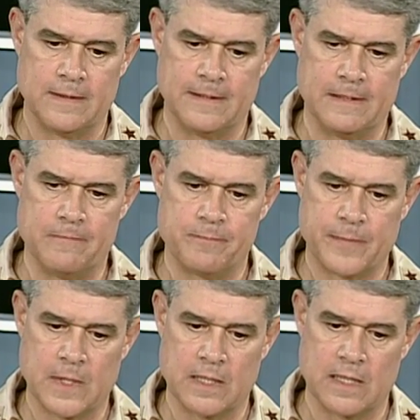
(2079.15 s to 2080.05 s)
Um,
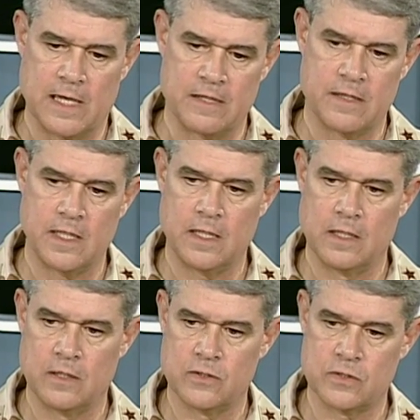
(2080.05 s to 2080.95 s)
I think
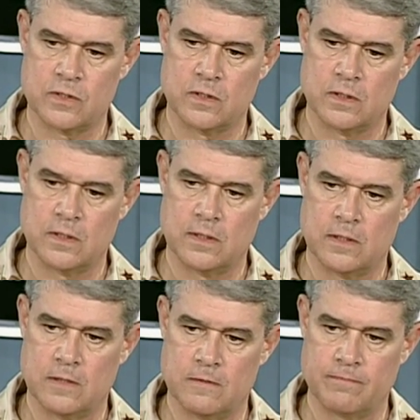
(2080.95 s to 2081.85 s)
it is,
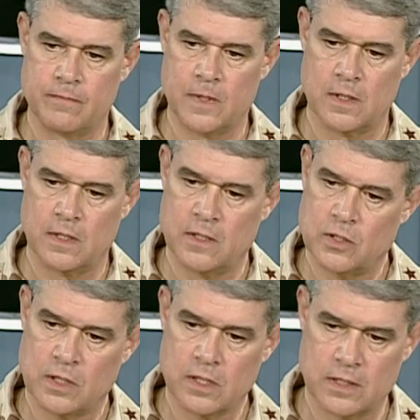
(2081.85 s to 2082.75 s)
uh, and, and
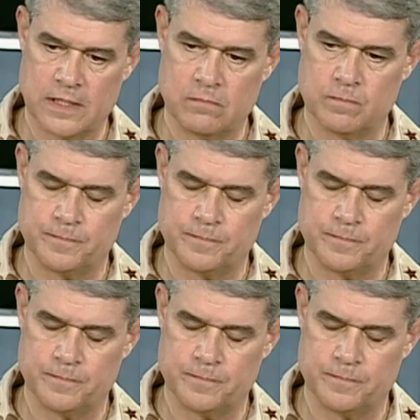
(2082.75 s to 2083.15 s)
clearly,